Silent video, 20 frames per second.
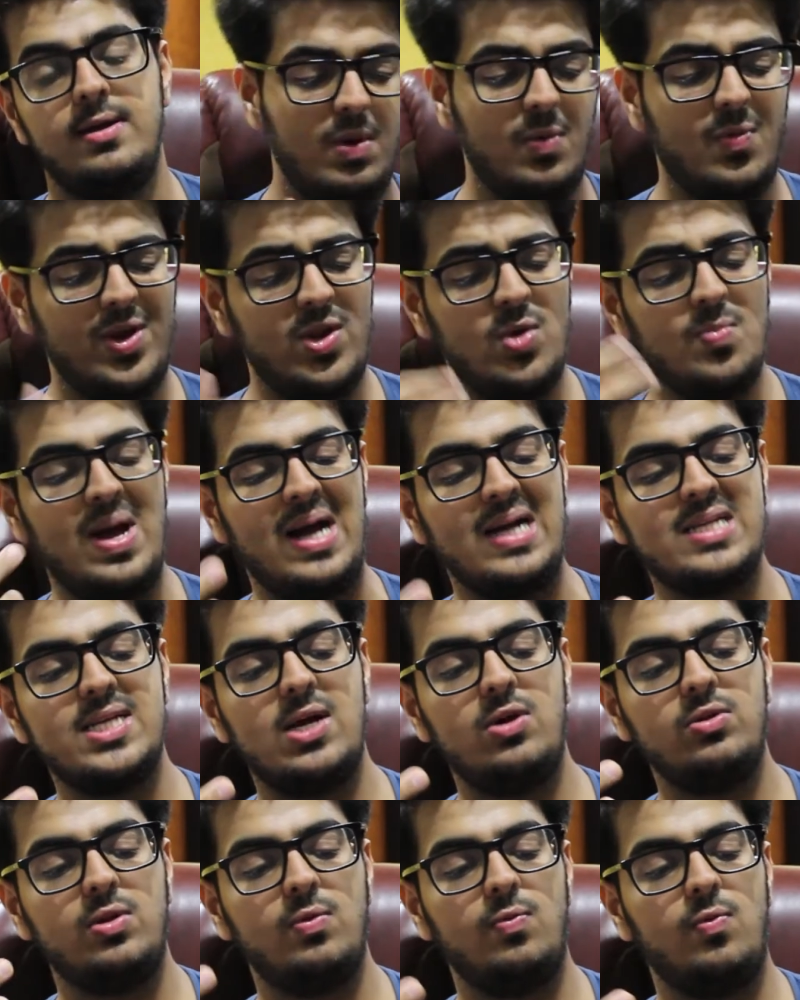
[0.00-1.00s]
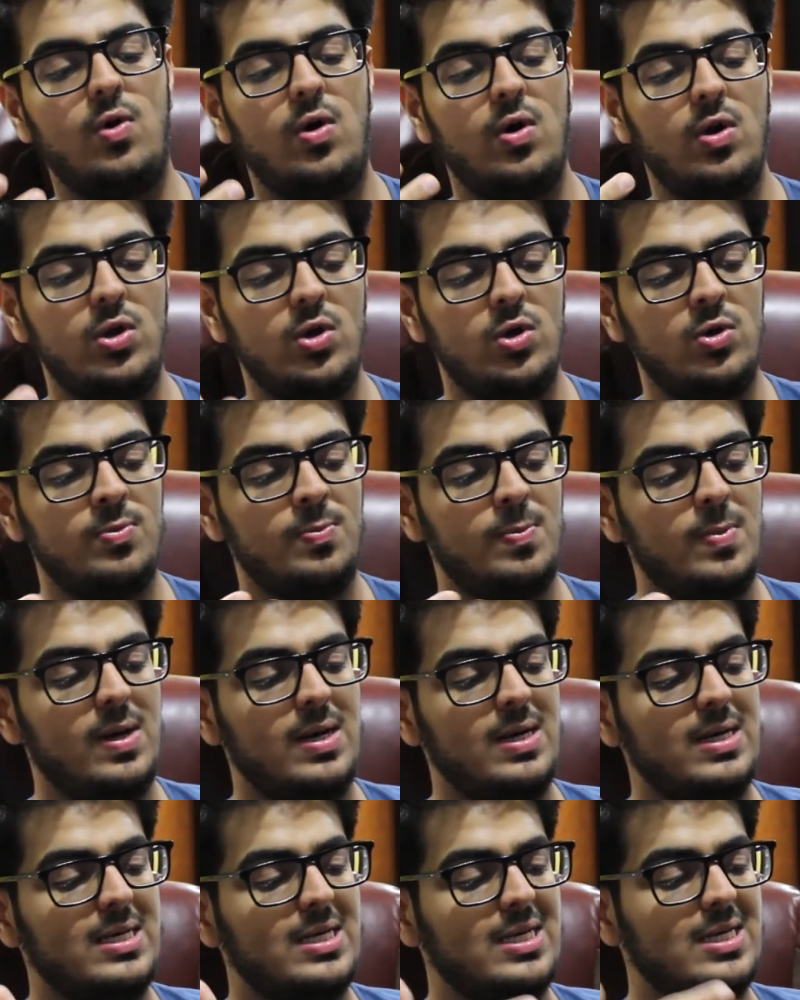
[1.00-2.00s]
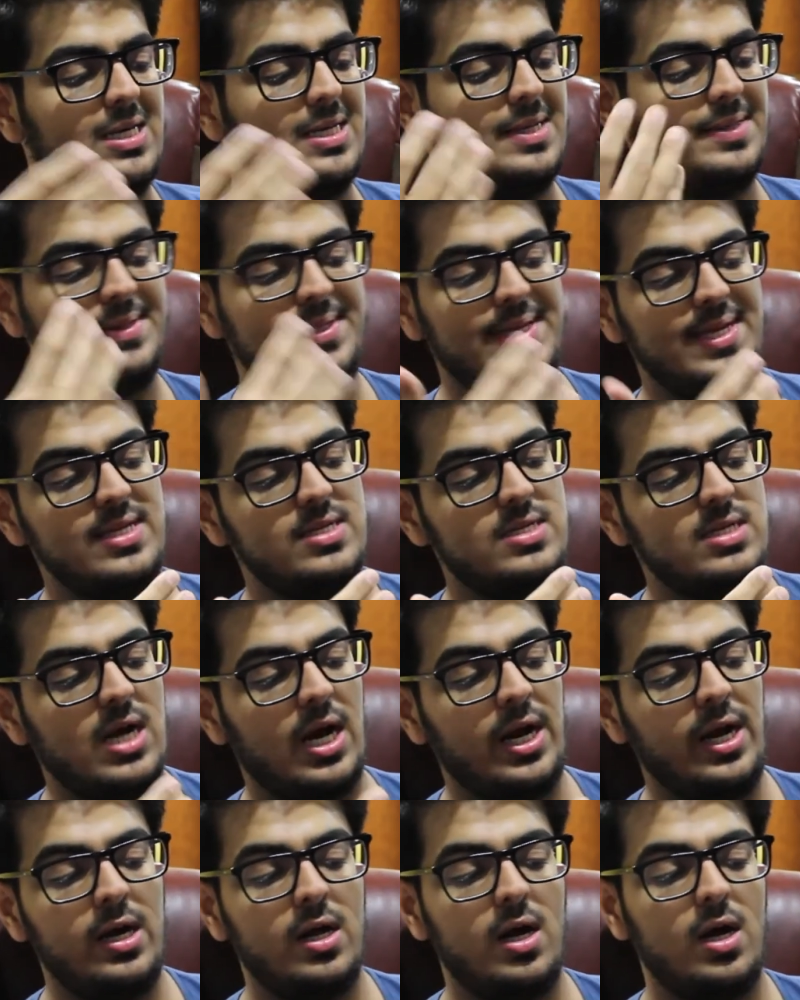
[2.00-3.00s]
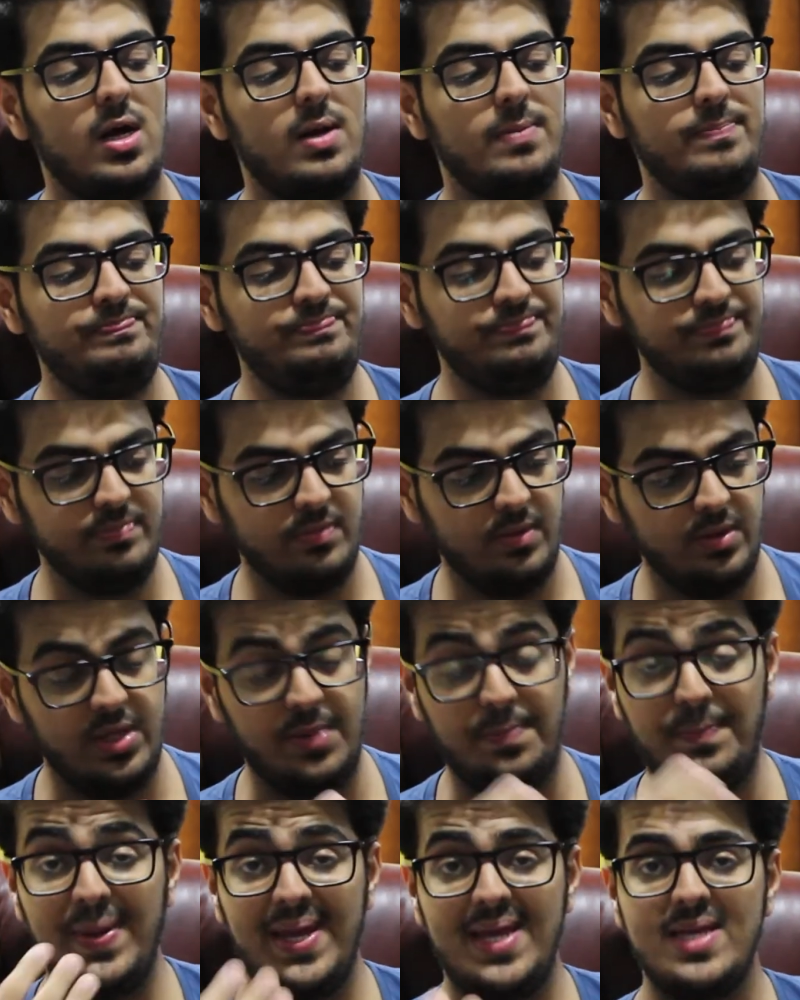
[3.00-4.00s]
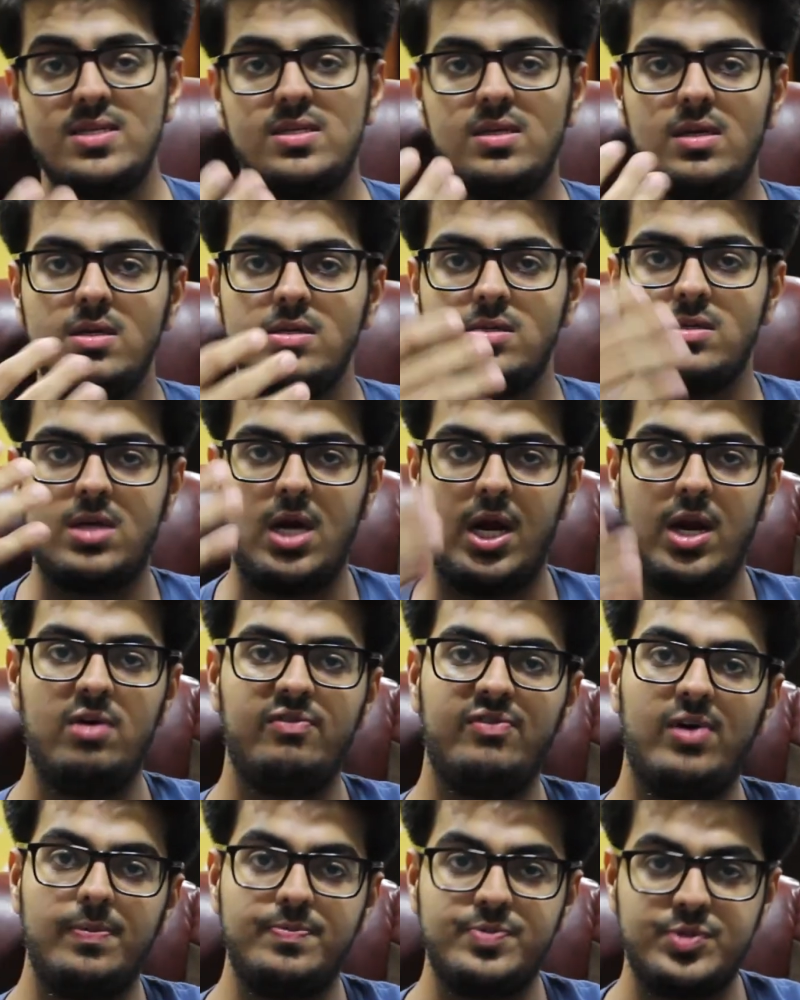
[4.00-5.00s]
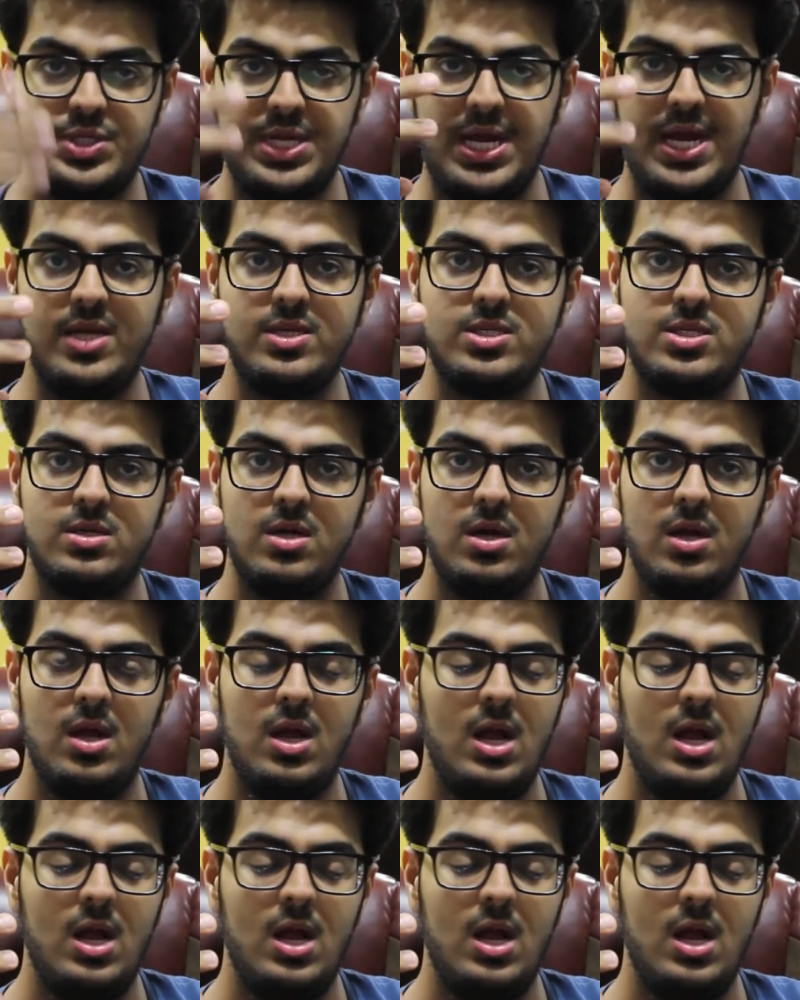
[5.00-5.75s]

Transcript: But when you max out the volume, the bass is kind of upstaged,